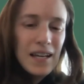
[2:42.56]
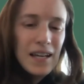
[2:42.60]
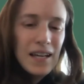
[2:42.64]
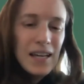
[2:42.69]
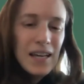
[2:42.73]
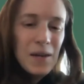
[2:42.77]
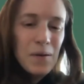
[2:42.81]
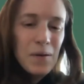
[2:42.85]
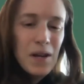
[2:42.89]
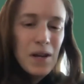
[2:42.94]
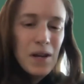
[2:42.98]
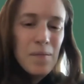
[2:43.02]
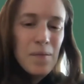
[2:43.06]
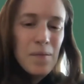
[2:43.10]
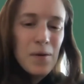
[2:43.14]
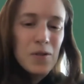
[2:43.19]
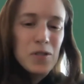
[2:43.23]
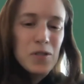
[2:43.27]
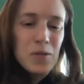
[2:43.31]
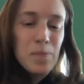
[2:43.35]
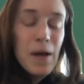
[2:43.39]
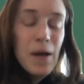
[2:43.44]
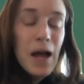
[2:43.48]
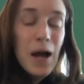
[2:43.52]
And one of the
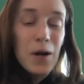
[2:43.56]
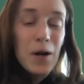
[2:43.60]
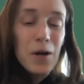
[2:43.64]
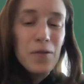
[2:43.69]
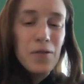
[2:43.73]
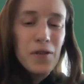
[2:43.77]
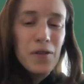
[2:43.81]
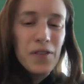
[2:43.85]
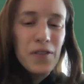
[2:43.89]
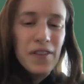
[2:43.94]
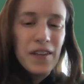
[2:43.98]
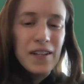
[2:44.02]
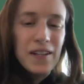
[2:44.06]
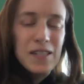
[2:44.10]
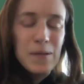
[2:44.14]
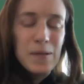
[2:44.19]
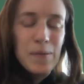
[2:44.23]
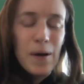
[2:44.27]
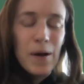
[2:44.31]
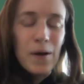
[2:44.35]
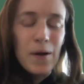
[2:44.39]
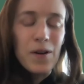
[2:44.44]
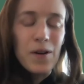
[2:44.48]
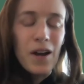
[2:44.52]
most powerful things
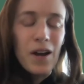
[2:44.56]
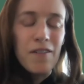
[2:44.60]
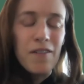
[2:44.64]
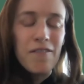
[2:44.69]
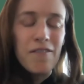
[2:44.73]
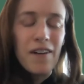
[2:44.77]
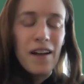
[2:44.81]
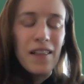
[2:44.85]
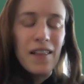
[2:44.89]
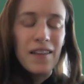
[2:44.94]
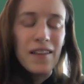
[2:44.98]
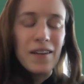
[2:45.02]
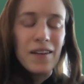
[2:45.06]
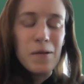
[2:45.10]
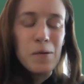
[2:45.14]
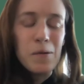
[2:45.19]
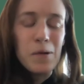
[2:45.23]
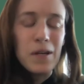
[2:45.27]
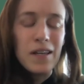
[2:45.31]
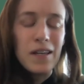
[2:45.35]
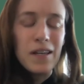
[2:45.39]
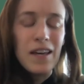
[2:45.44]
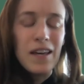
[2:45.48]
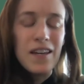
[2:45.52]
about nonviolent
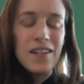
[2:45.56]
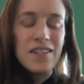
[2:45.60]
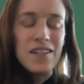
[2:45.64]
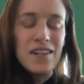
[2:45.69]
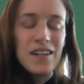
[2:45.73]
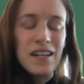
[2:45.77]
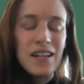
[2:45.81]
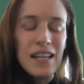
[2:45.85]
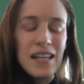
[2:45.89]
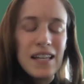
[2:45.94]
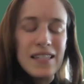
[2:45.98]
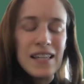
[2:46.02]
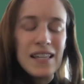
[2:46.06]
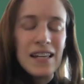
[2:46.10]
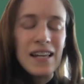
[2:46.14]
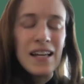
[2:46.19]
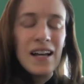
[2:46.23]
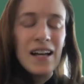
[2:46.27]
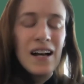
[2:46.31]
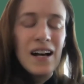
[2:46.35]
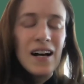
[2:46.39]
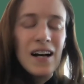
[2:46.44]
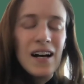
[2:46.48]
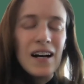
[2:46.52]
communication is
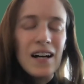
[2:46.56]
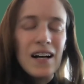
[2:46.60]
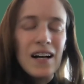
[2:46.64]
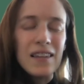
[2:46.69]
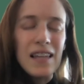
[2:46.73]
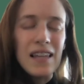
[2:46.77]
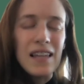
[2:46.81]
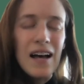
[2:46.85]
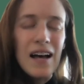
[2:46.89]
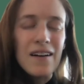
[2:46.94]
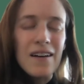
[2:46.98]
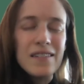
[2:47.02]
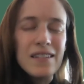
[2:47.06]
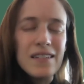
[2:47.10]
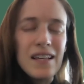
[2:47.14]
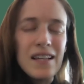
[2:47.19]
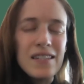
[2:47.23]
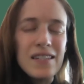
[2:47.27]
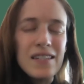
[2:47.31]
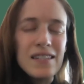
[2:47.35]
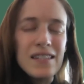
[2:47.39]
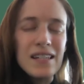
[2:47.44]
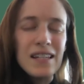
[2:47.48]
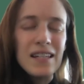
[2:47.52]
it allows
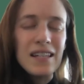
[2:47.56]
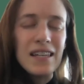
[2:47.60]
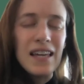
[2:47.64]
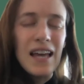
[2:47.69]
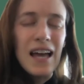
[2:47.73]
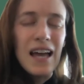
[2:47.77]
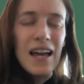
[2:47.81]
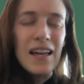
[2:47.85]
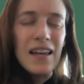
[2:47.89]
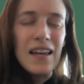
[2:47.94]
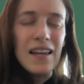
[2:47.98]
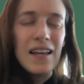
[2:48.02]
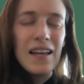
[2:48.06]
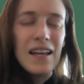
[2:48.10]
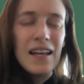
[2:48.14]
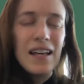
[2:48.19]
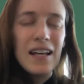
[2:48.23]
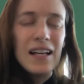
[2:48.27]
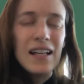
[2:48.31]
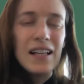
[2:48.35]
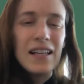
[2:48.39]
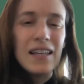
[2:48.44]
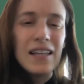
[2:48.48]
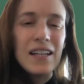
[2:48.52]
us to get
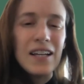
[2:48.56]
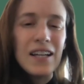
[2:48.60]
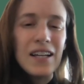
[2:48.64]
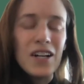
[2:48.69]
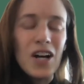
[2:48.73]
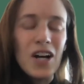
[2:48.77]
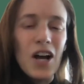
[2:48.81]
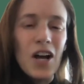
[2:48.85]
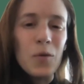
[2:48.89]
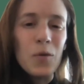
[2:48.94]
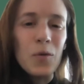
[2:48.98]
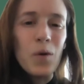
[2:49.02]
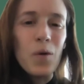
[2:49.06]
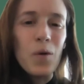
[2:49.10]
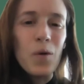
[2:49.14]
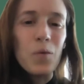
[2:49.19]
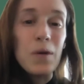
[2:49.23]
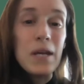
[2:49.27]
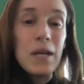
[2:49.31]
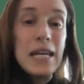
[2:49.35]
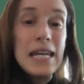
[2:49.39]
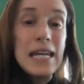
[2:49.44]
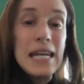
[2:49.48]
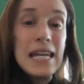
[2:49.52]
clear on what
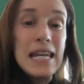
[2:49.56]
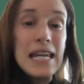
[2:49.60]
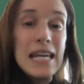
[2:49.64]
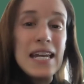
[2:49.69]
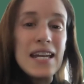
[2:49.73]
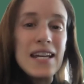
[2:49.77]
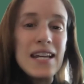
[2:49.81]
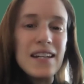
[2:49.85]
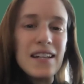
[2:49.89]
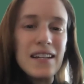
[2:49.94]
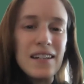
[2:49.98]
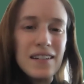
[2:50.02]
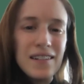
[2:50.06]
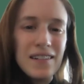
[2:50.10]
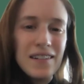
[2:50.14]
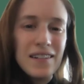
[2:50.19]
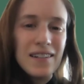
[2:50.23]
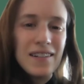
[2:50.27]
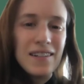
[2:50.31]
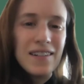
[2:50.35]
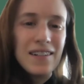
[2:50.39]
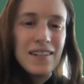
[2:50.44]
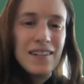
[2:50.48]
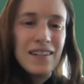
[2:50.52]
we need.
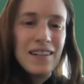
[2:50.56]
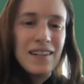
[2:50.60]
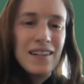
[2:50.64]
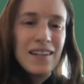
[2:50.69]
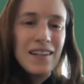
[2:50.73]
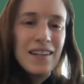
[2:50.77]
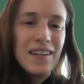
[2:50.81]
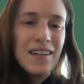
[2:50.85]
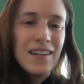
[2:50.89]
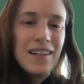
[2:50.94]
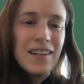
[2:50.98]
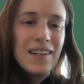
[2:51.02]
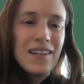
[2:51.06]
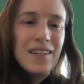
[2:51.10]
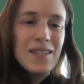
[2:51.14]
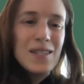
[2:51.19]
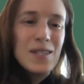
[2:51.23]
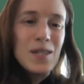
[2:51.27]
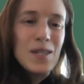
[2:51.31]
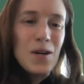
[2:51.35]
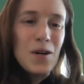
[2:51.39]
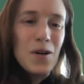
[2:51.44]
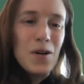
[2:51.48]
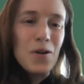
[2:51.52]

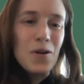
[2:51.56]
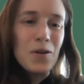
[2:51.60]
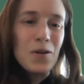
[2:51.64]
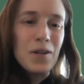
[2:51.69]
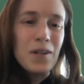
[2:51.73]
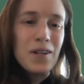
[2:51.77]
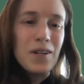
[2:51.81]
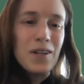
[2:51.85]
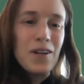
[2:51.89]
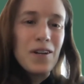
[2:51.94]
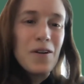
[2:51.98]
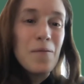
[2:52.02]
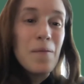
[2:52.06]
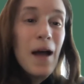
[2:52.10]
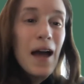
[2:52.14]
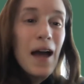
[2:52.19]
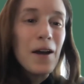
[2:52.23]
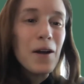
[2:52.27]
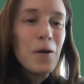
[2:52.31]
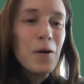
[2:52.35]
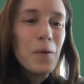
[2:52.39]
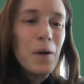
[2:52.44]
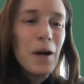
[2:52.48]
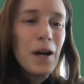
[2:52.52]
So no
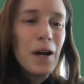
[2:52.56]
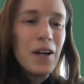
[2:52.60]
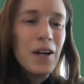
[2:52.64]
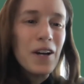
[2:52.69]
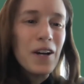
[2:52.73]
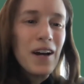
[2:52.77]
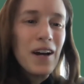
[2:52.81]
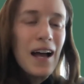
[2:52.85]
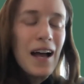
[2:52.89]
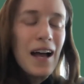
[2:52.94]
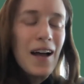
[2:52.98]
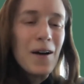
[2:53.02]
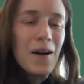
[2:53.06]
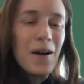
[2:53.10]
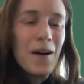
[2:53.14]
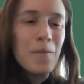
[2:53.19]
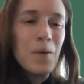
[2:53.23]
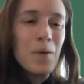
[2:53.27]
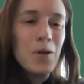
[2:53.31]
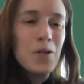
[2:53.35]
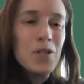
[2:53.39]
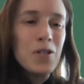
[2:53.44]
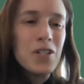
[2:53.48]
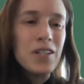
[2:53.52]
matter where you're at
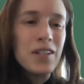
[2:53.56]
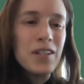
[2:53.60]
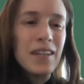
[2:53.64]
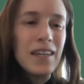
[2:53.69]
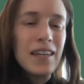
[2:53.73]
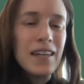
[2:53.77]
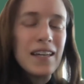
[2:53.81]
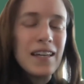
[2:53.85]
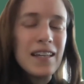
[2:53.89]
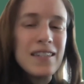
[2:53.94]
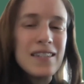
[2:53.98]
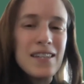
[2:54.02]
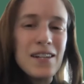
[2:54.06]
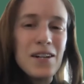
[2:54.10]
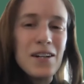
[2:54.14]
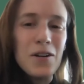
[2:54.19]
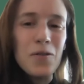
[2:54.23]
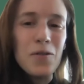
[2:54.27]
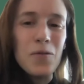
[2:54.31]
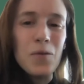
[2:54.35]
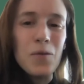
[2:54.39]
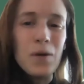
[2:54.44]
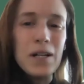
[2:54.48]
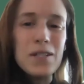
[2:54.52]
emotionally,
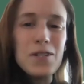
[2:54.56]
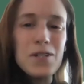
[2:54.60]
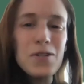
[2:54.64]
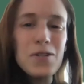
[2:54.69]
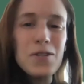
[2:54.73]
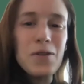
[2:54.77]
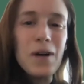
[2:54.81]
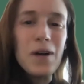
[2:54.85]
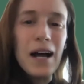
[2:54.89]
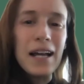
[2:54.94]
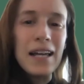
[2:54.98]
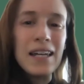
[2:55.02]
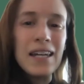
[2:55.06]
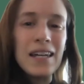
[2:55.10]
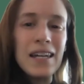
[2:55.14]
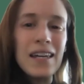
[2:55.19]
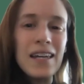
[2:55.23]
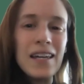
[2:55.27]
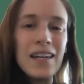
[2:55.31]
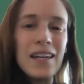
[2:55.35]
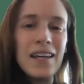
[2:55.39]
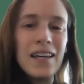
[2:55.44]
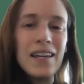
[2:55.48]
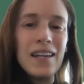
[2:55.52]
consider, what do I
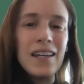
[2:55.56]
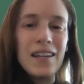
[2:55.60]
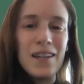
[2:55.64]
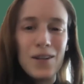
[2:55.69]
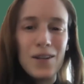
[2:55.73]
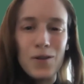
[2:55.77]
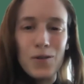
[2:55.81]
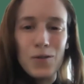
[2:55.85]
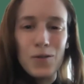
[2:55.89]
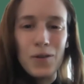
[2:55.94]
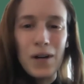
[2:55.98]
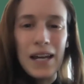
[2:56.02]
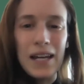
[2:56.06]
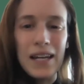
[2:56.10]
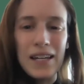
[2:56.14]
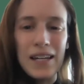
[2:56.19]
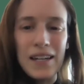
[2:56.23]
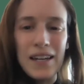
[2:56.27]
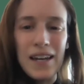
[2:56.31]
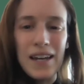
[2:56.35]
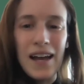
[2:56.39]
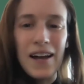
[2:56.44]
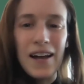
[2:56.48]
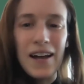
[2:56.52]
need right
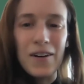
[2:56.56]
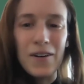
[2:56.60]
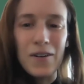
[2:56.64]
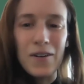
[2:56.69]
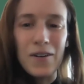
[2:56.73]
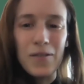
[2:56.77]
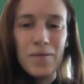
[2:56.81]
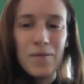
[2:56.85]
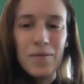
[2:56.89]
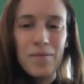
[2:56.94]
now